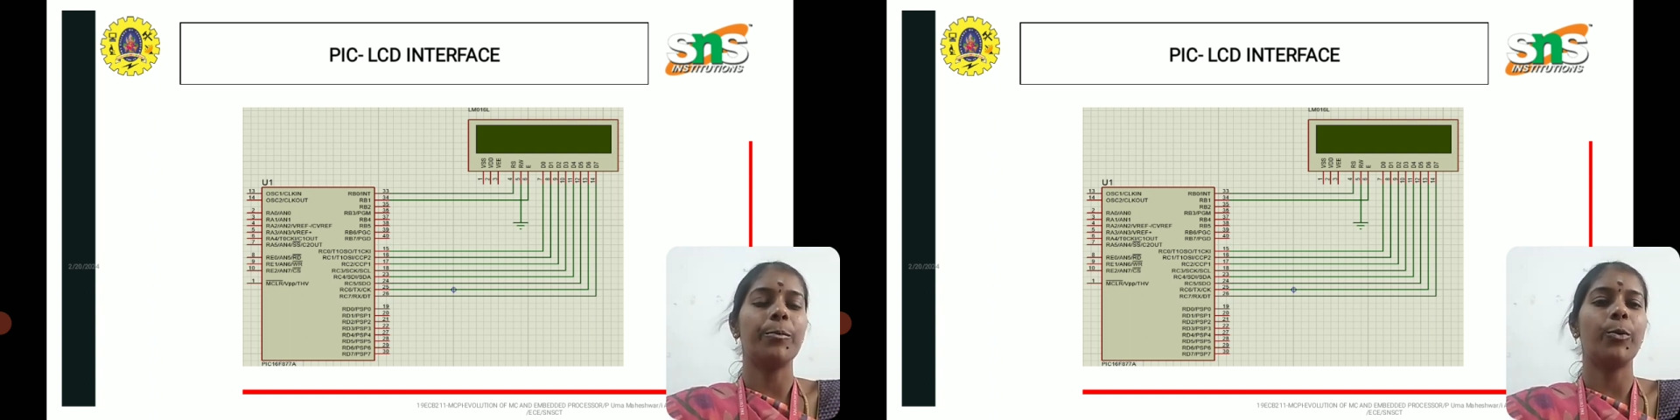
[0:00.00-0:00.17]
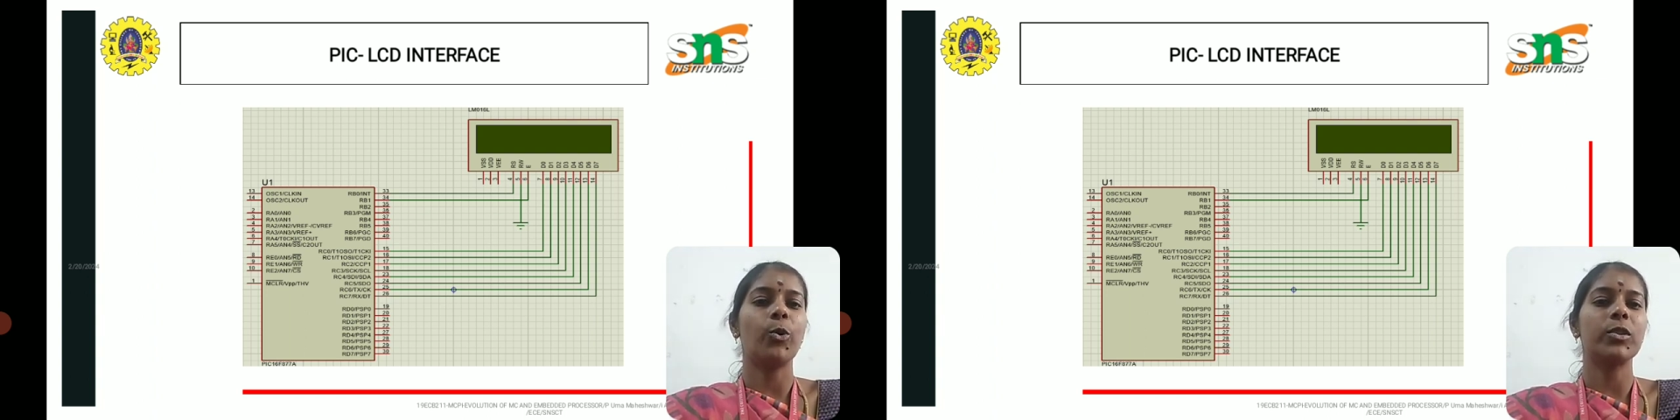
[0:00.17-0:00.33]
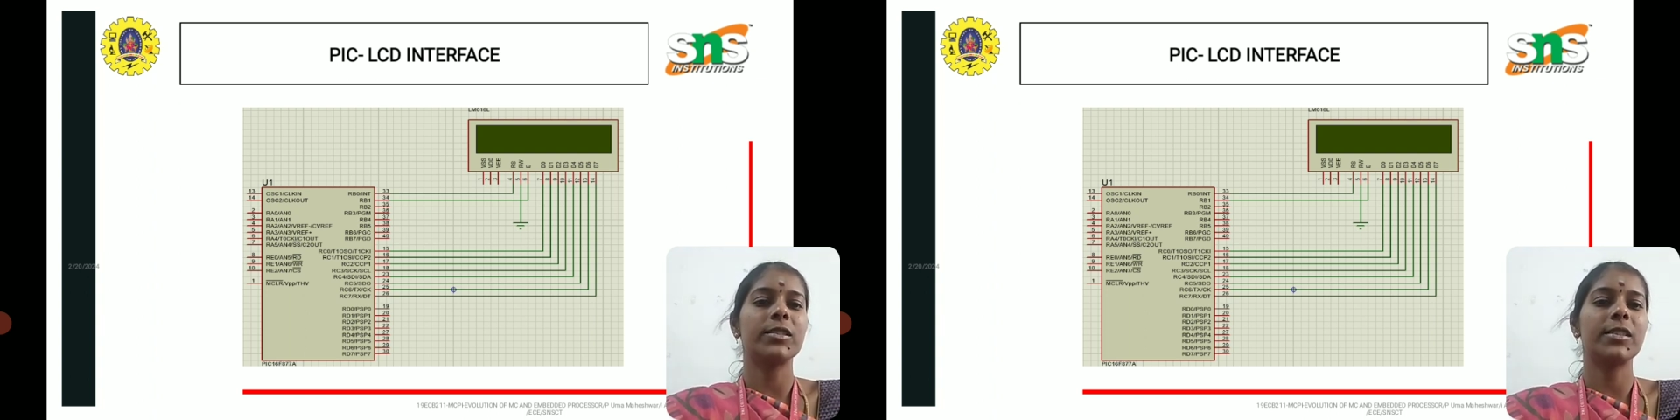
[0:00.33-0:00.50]

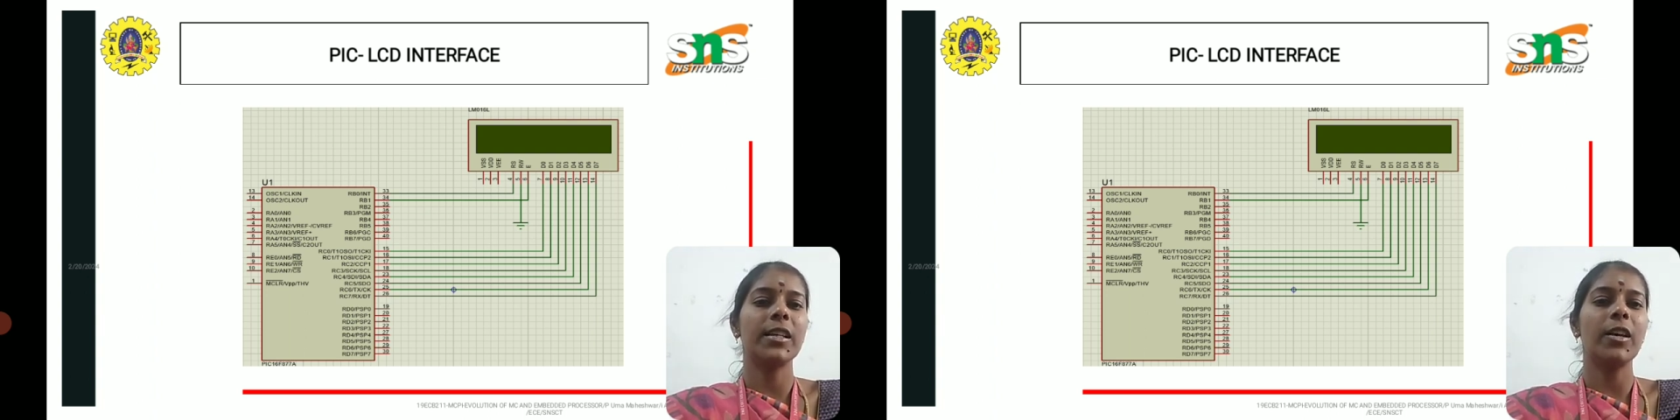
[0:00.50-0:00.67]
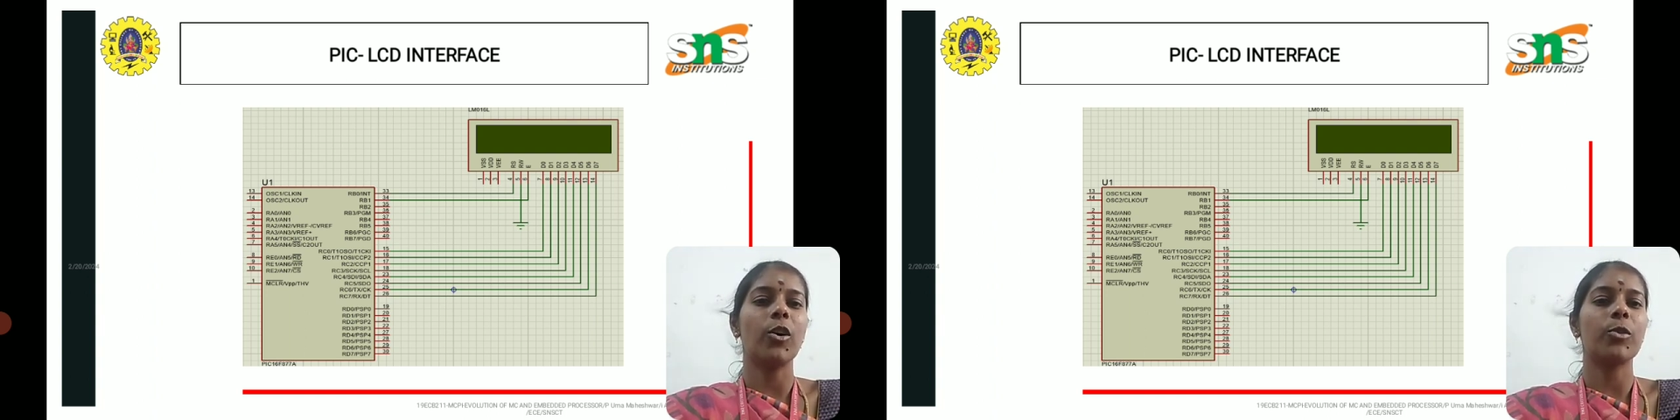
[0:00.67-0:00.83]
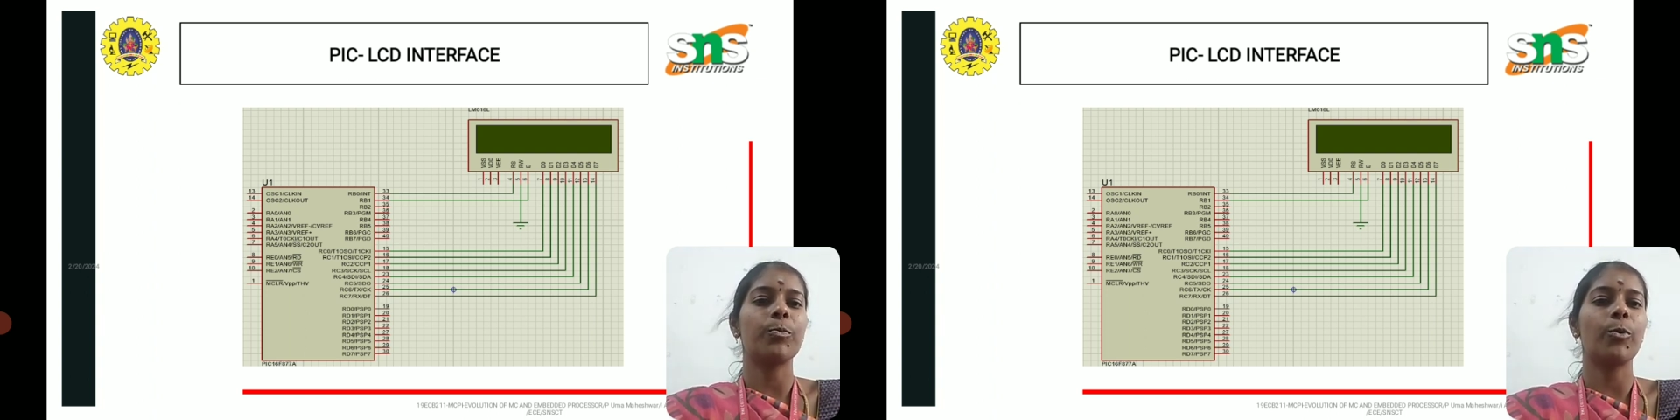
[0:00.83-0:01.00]
port C
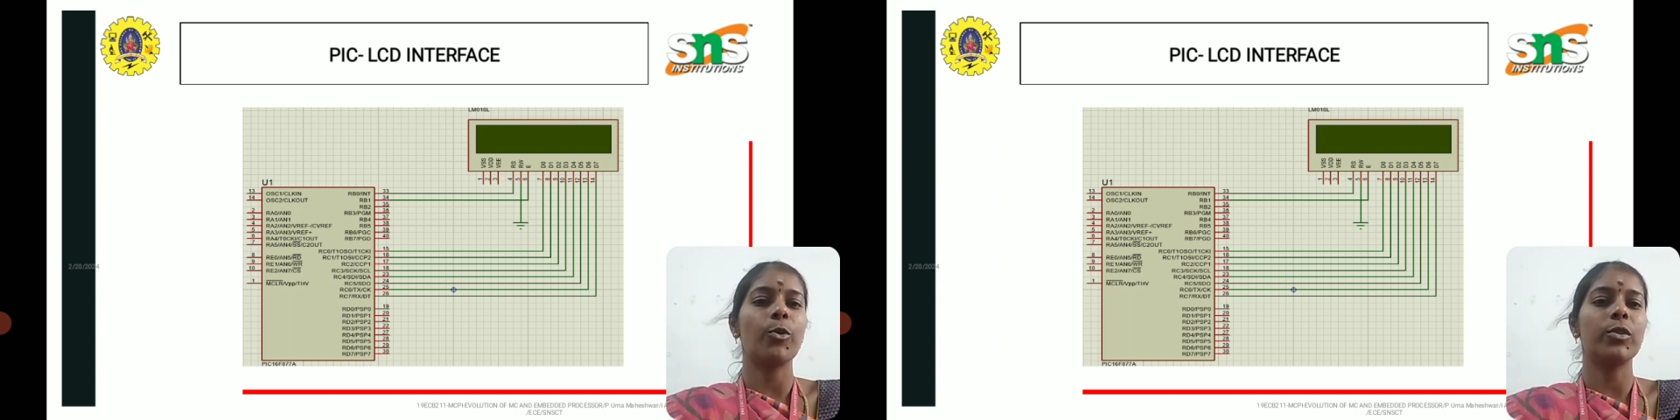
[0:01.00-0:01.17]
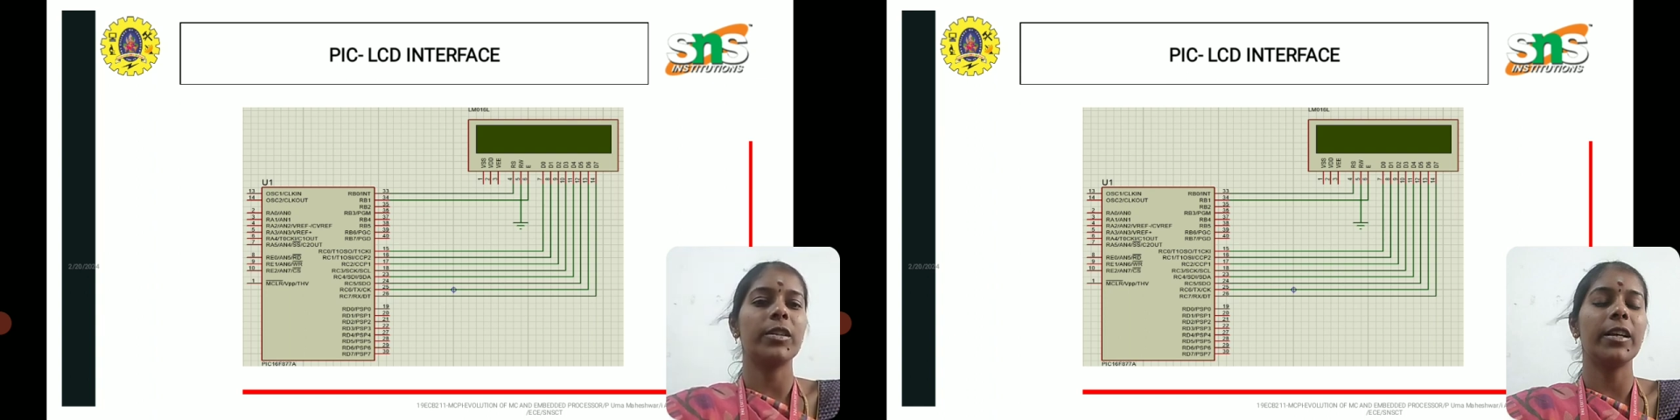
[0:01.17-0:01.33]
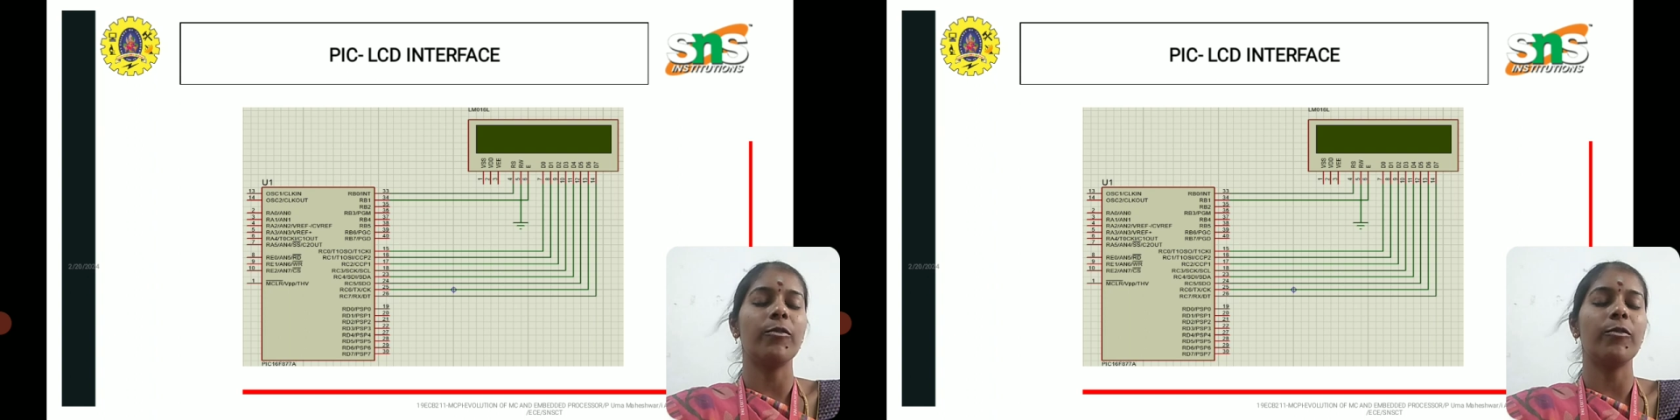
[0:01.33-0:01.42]
or port D,